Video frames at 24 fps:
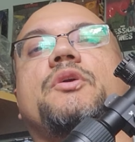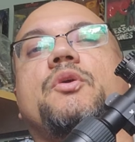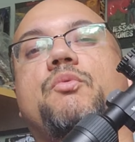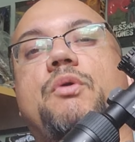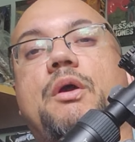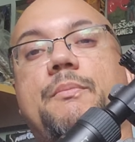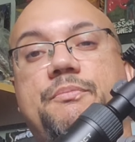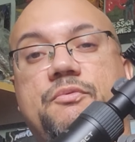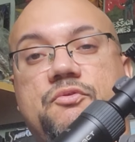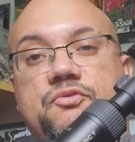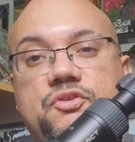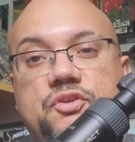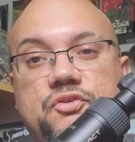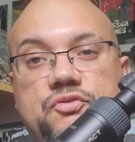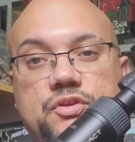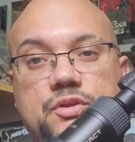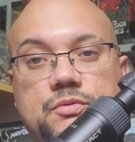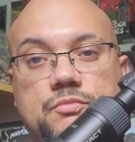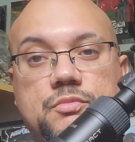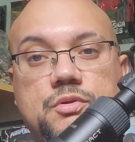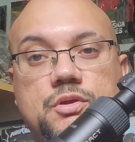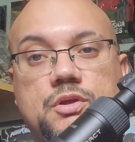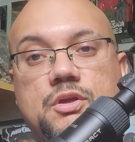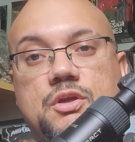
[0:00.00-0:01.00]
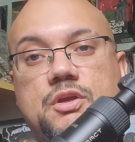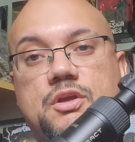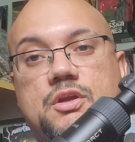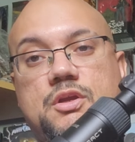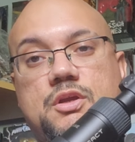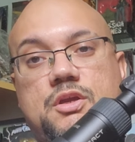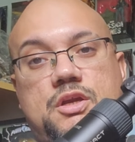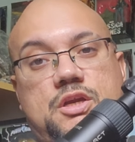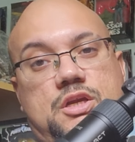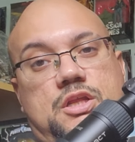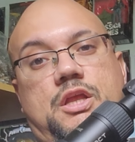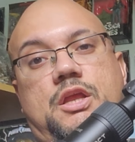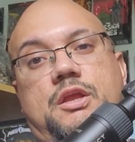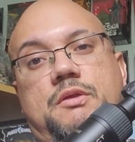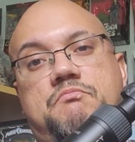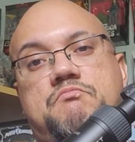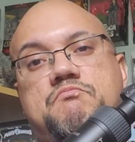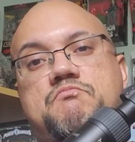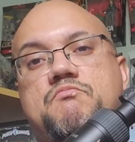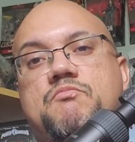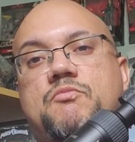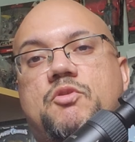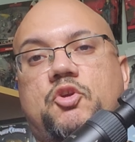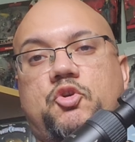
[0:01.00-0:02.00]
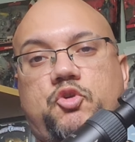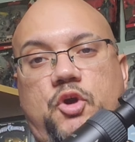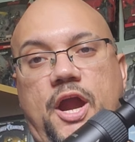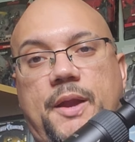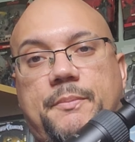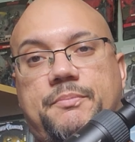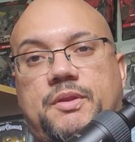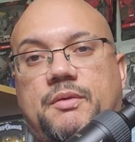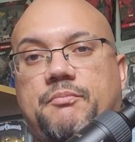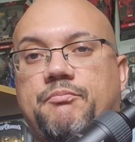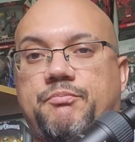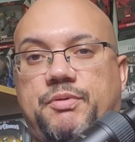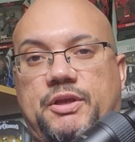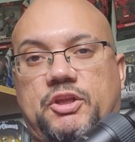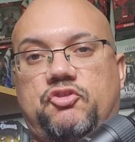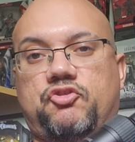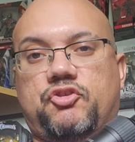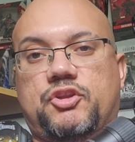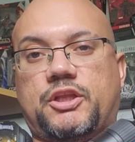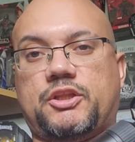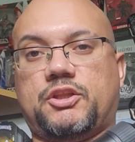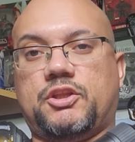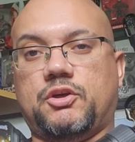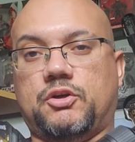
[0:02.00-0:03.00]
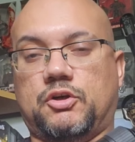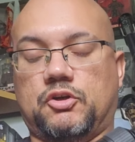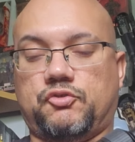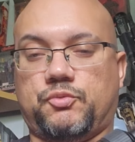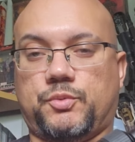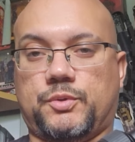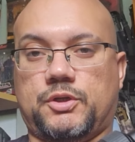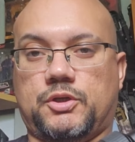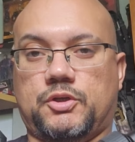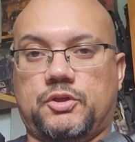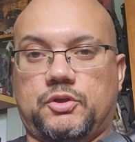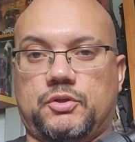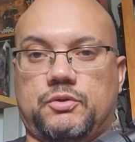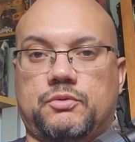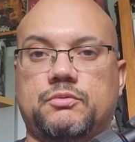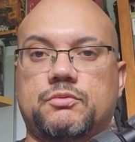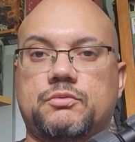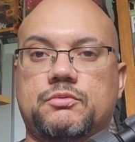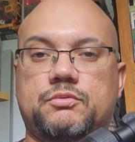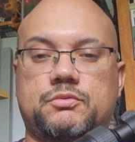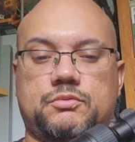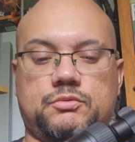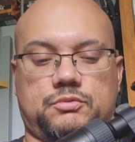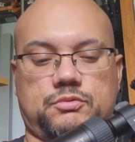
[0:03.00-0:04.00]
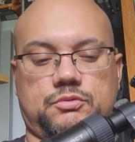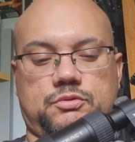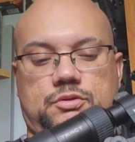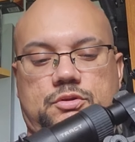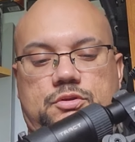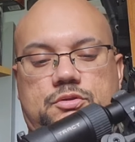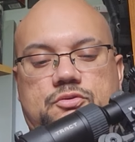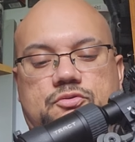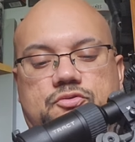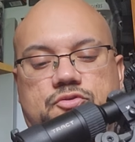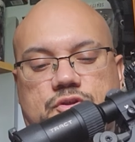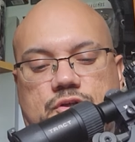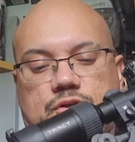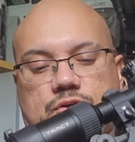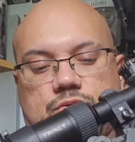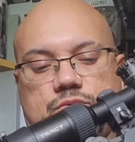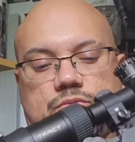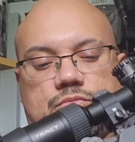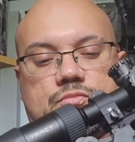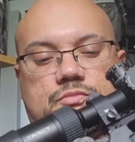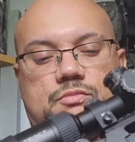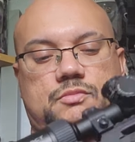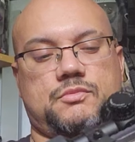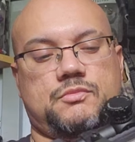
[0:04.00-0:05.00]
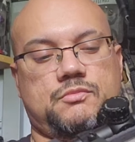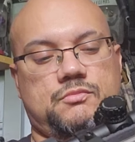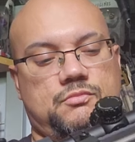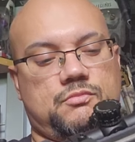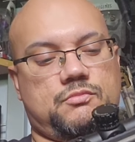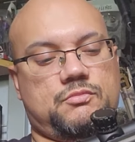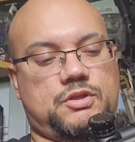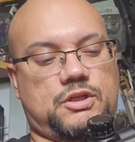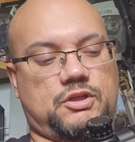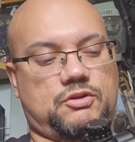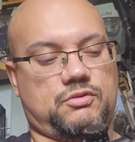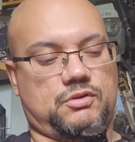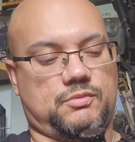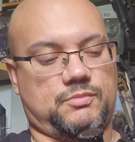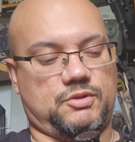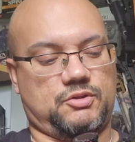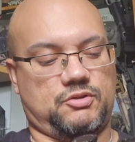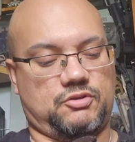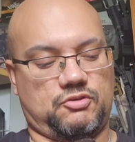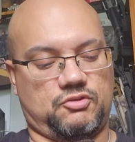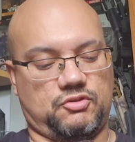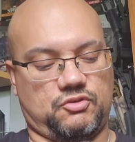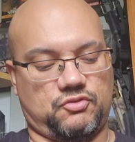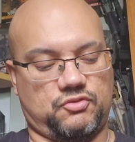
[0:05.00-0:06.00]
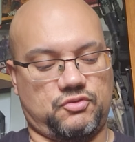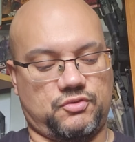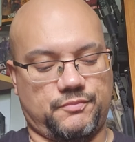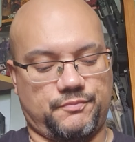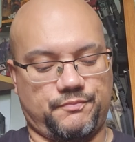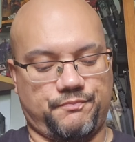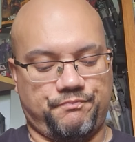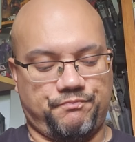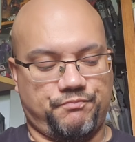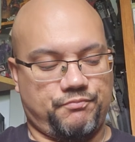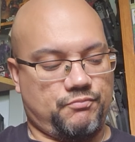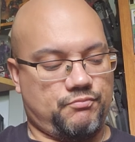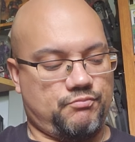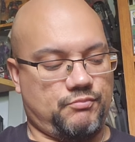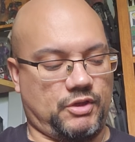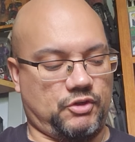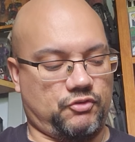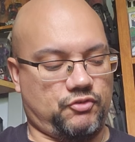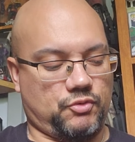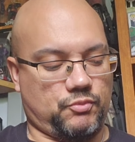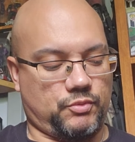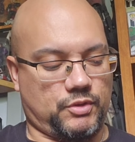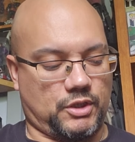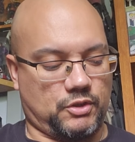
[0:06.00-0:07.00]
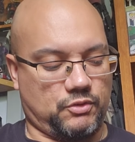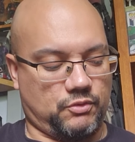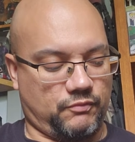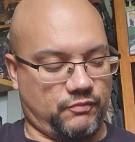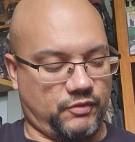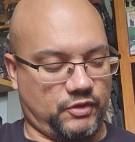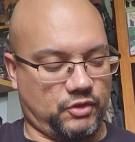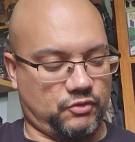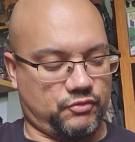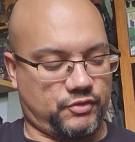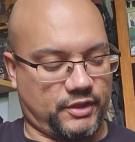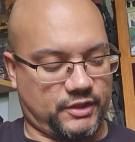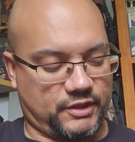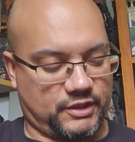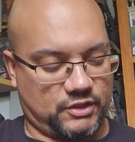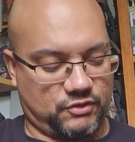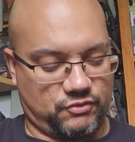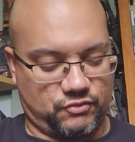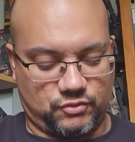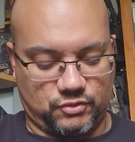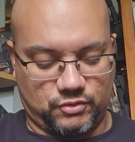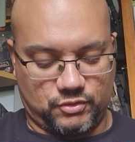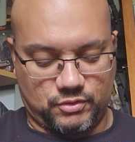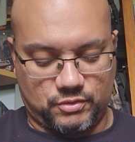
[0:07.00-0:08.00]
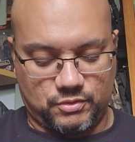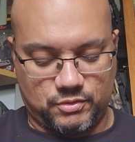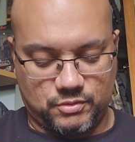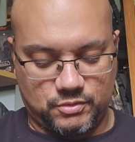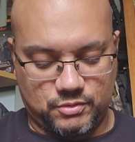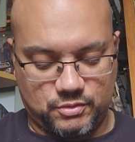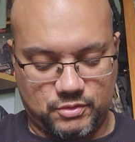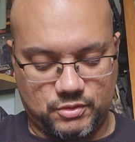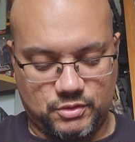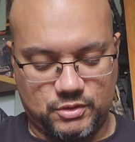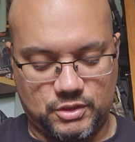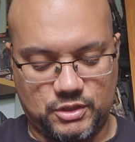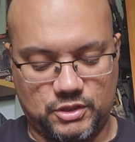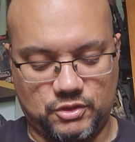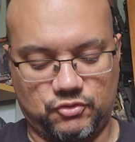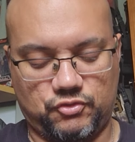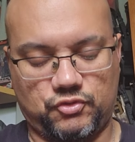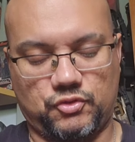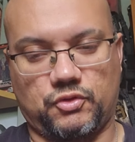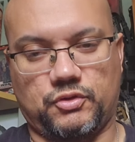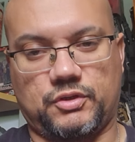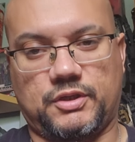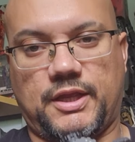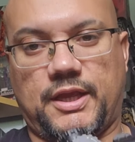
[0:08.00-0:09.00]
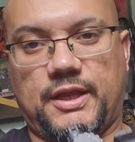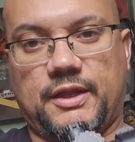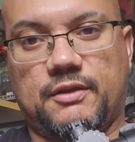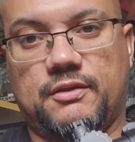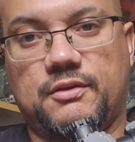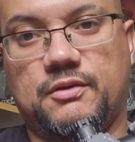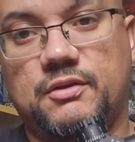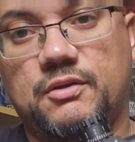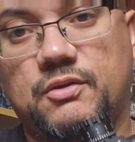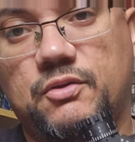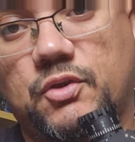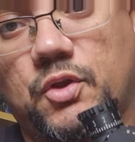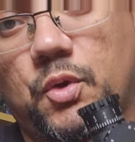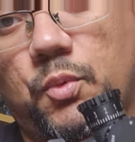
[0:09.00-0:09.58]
a weapon system. And they griped and bitched like they always want to do. So they told me to just make sure when I do videos like this to ensure that the